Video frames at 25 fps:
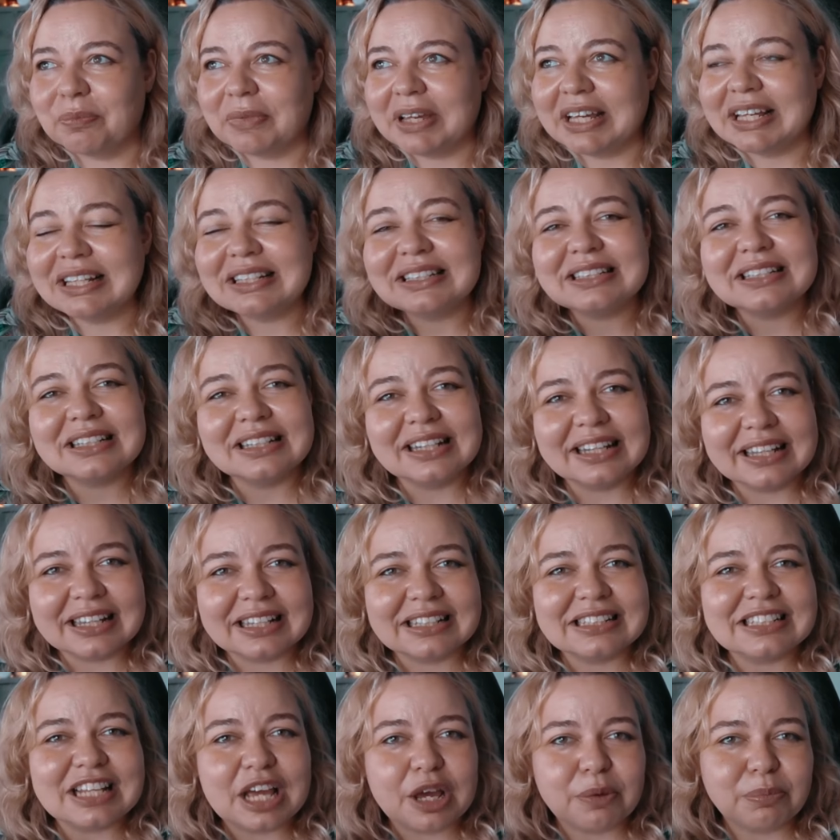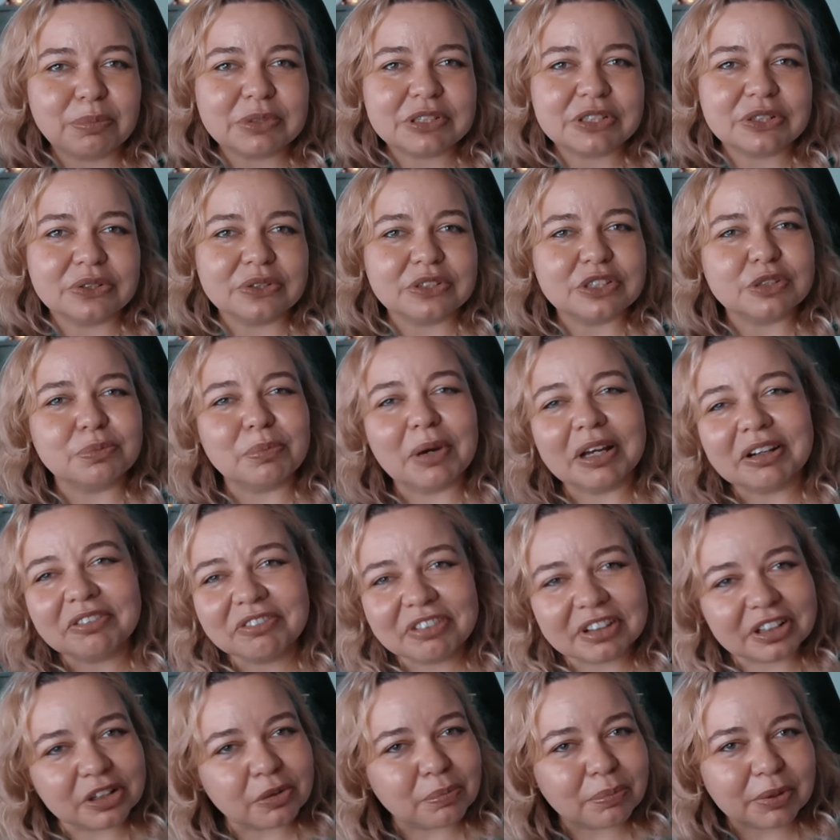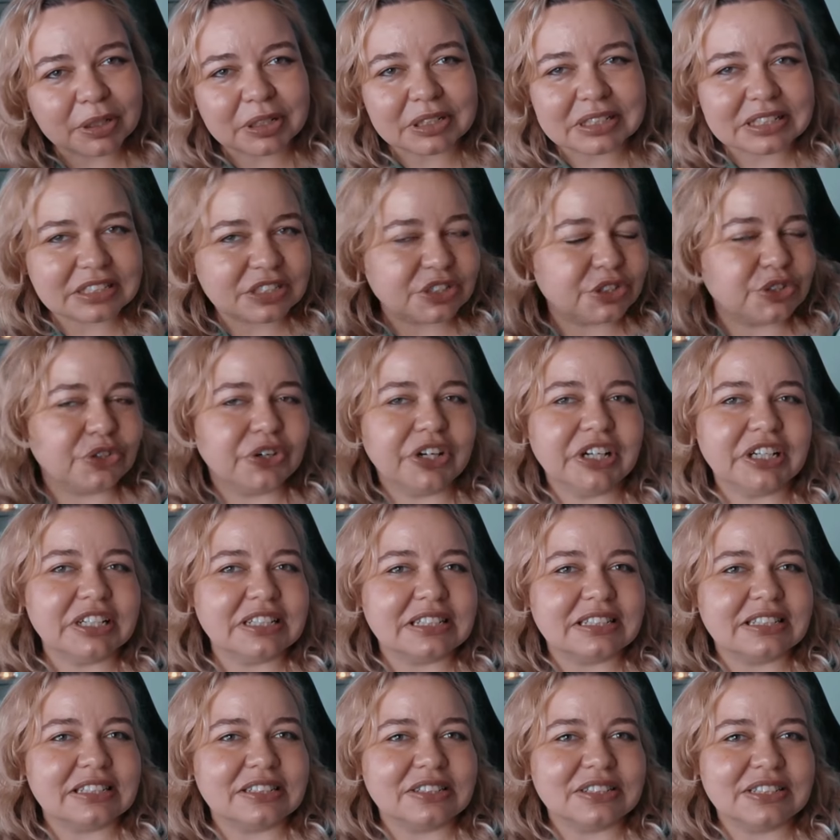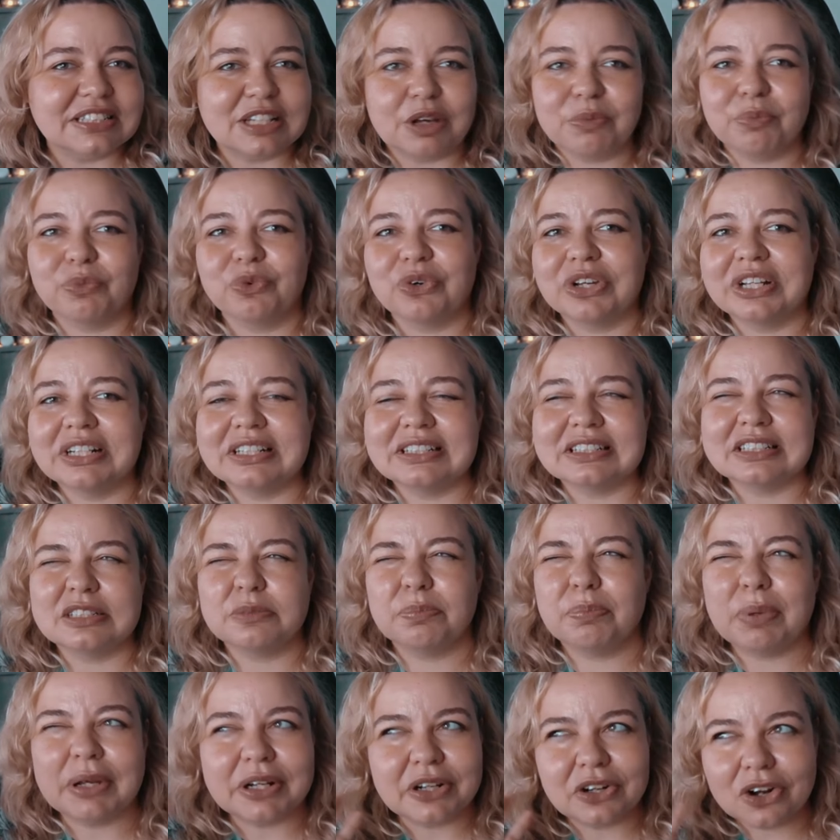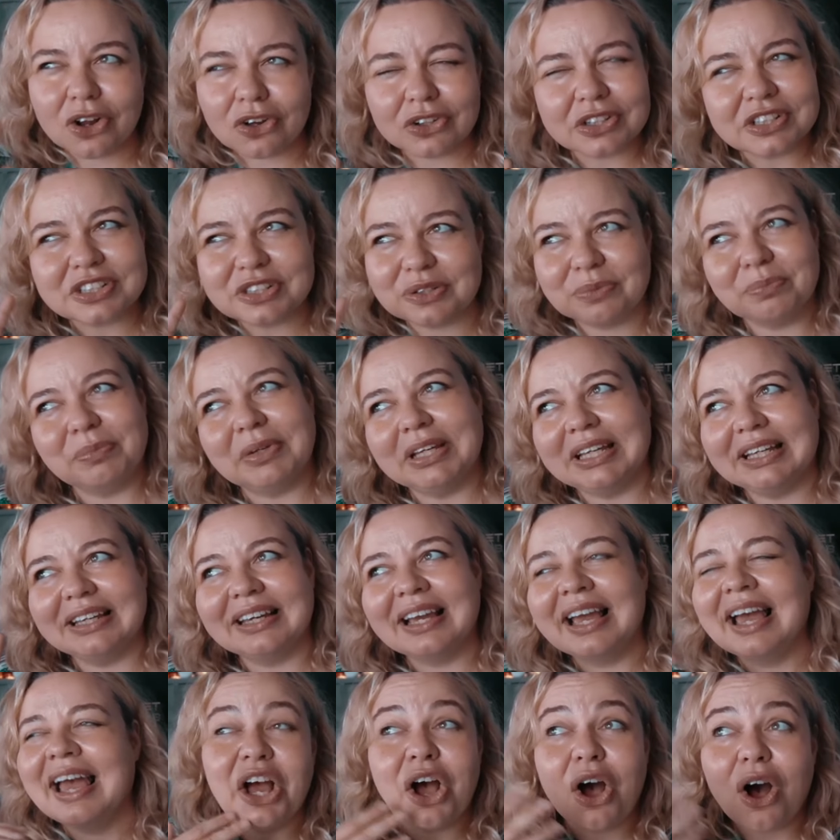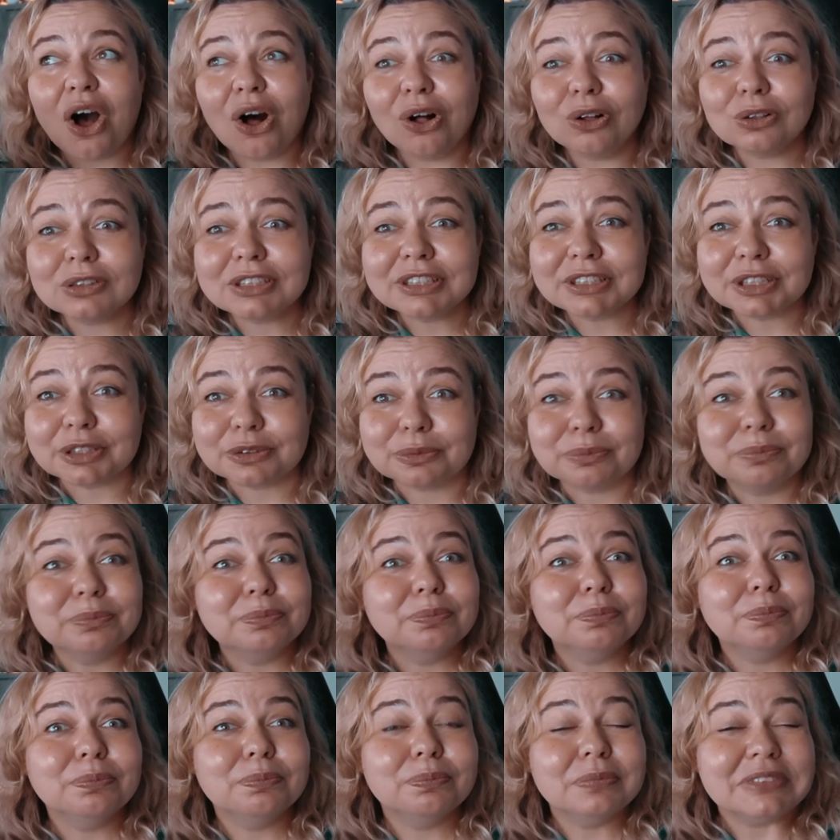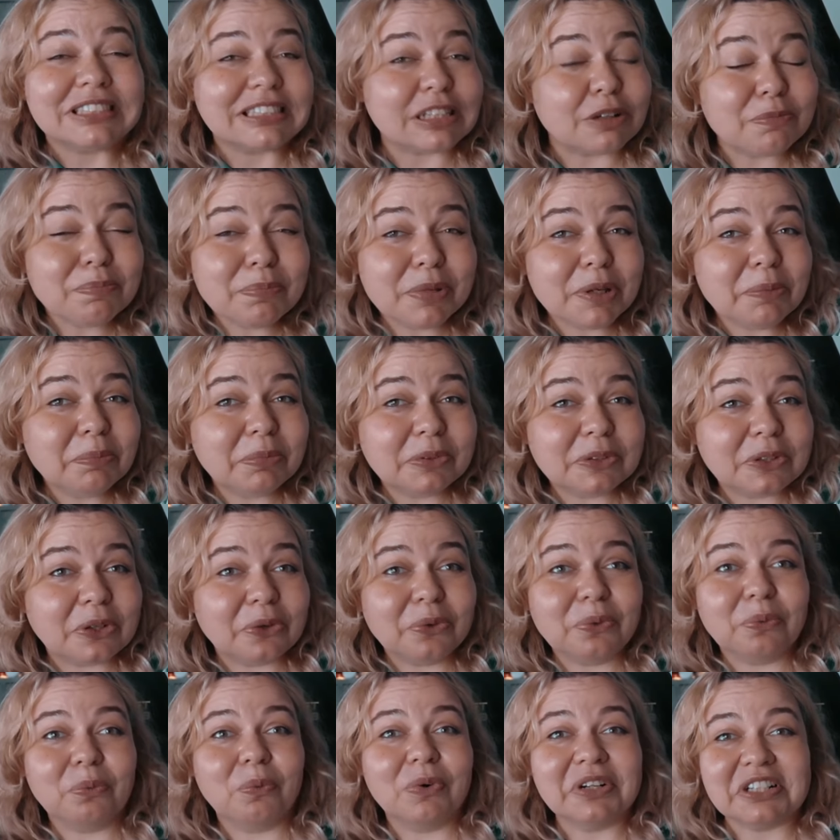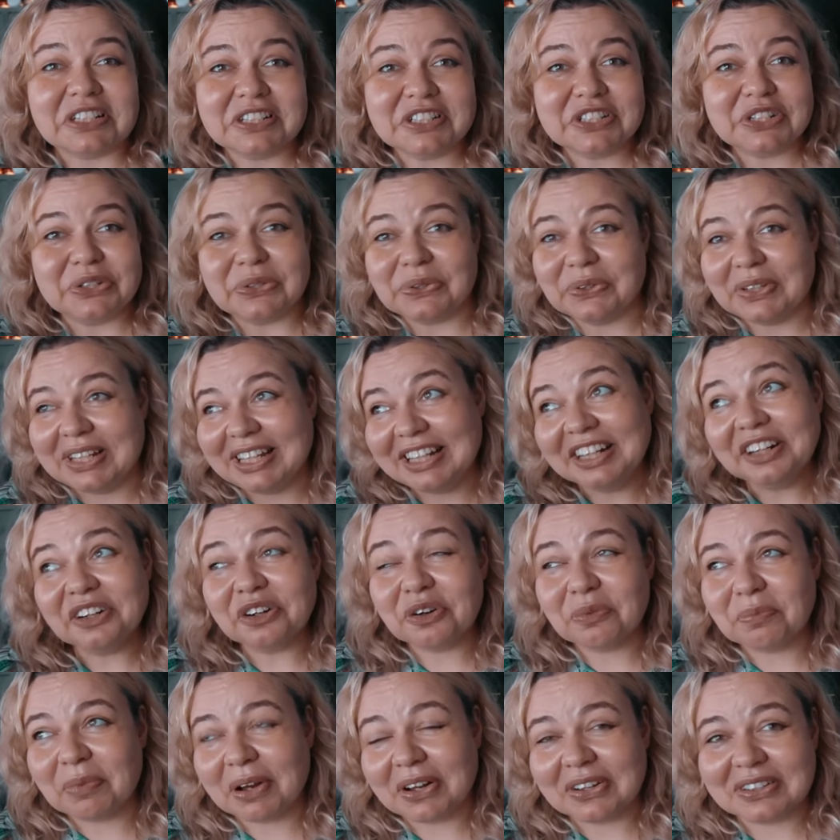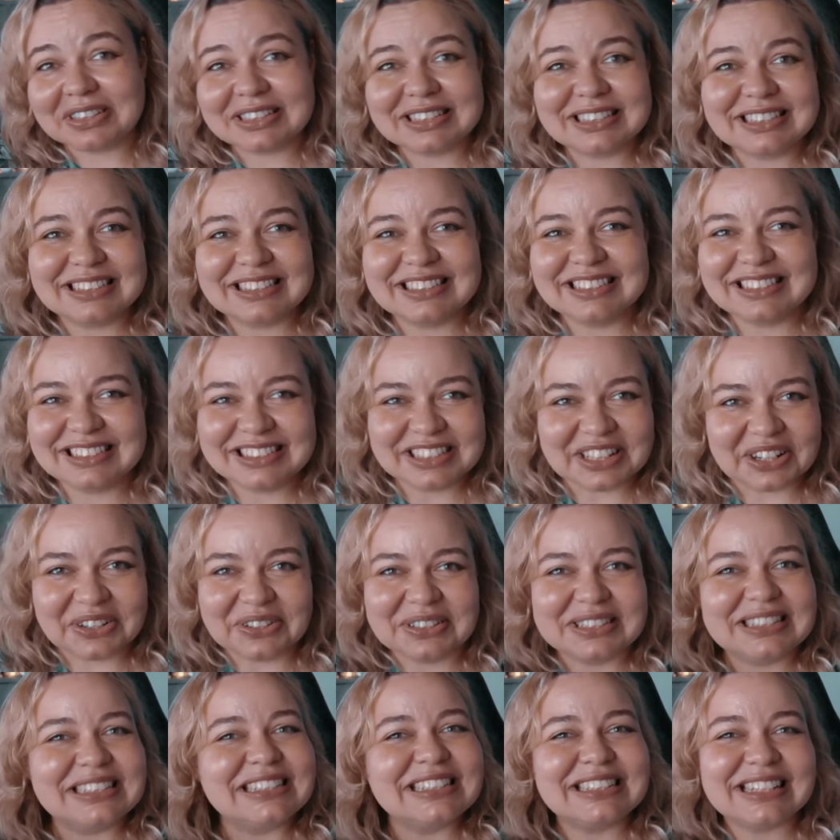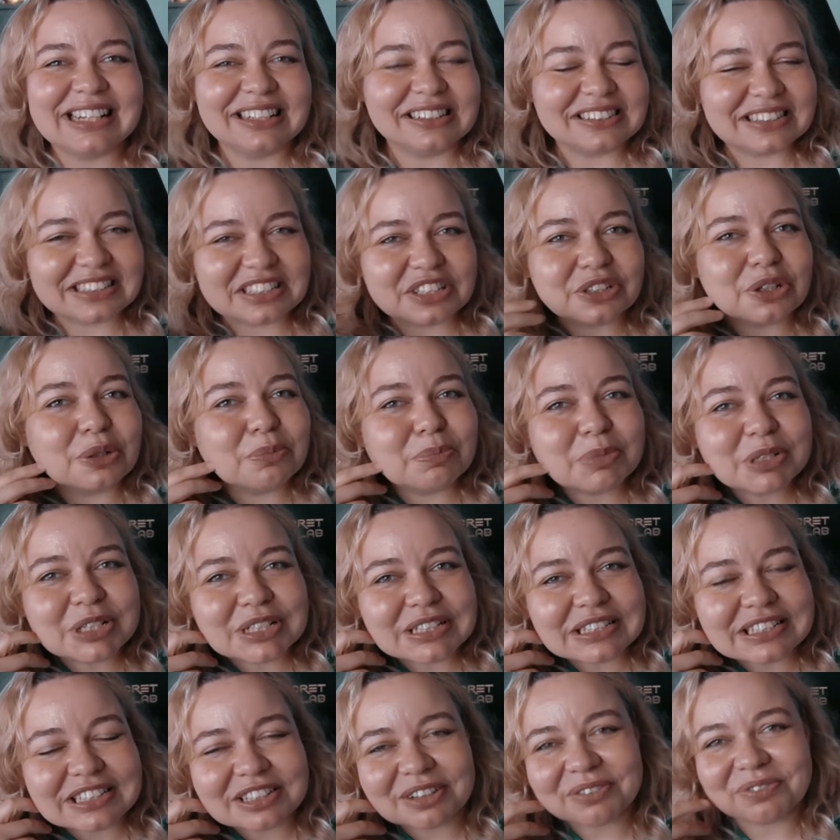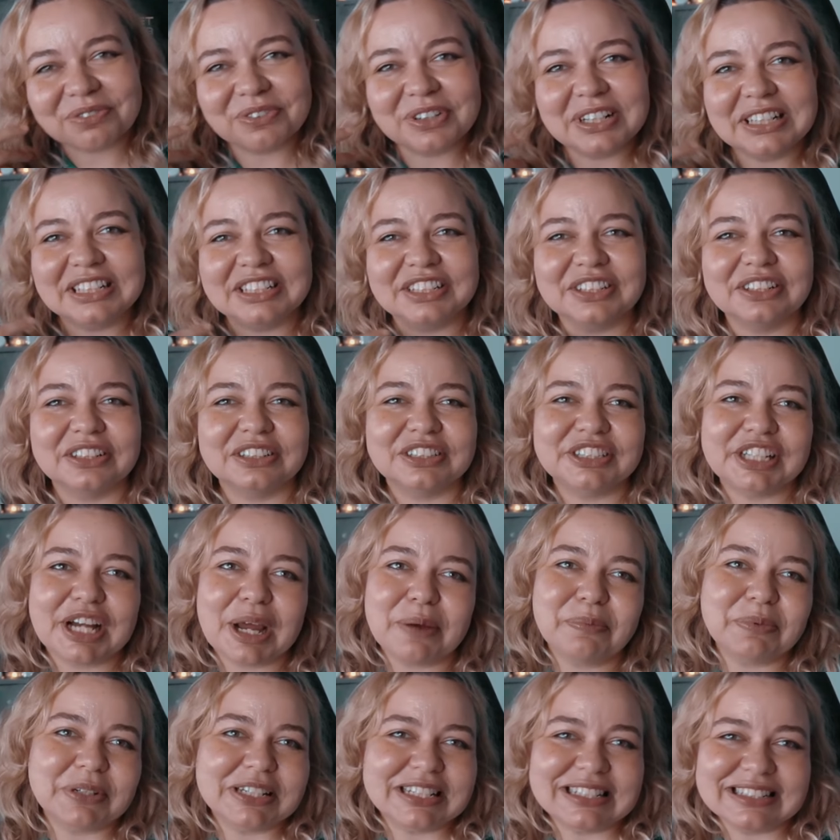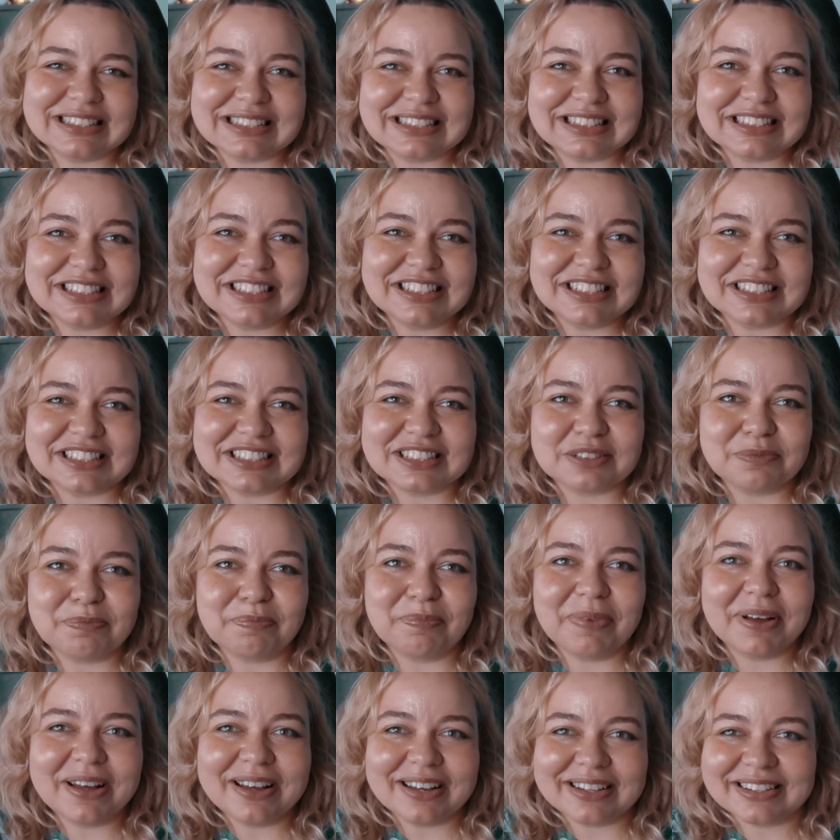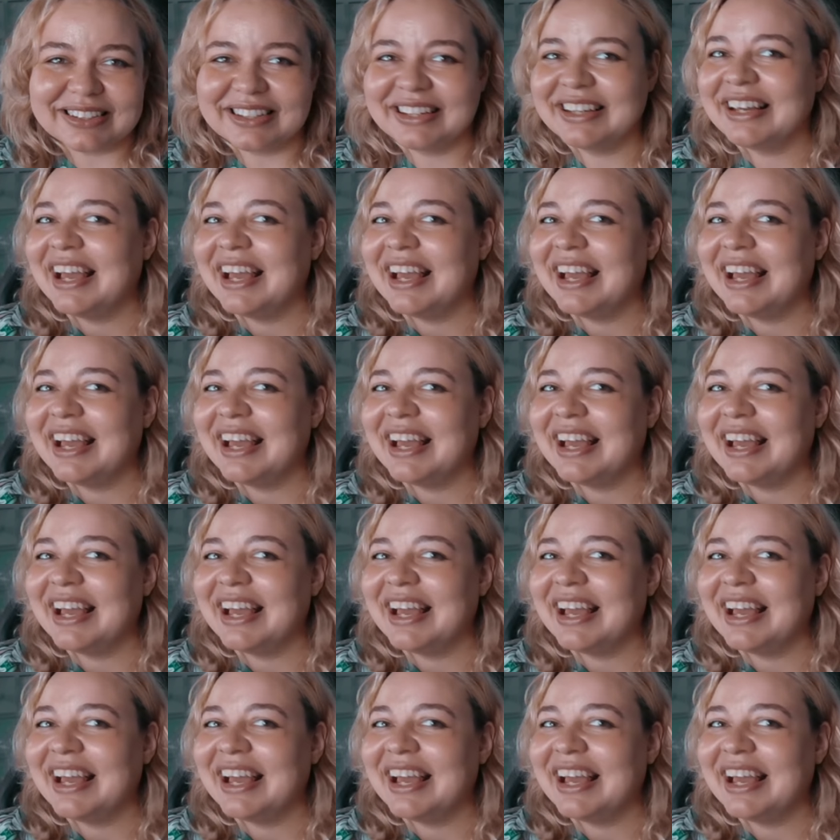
Interlinked episodes might feel a bit disjointed to some readers, but not to me. Also, some people don't want to hear about, detailed descriptions of regional Japanese dishes, but